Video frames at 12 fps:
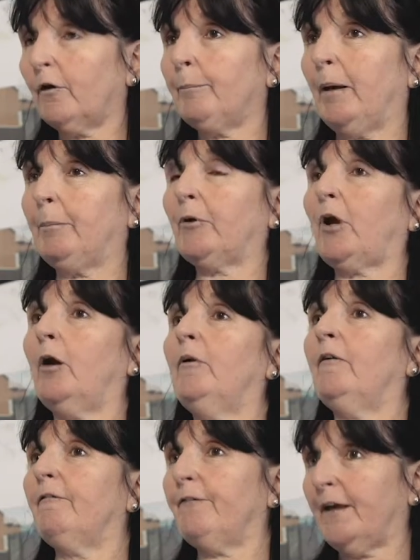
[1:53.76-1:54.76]
for people to come
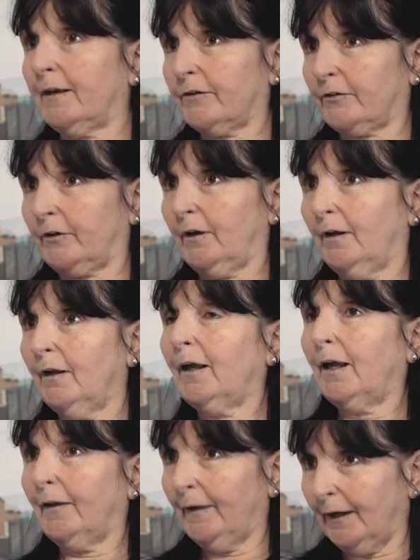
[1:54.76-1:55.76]
and invest
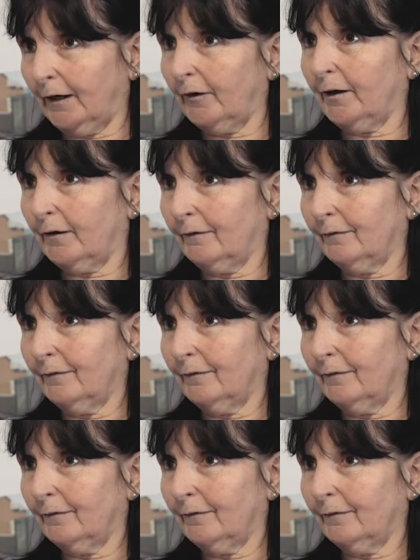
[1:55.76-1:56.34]
in the area.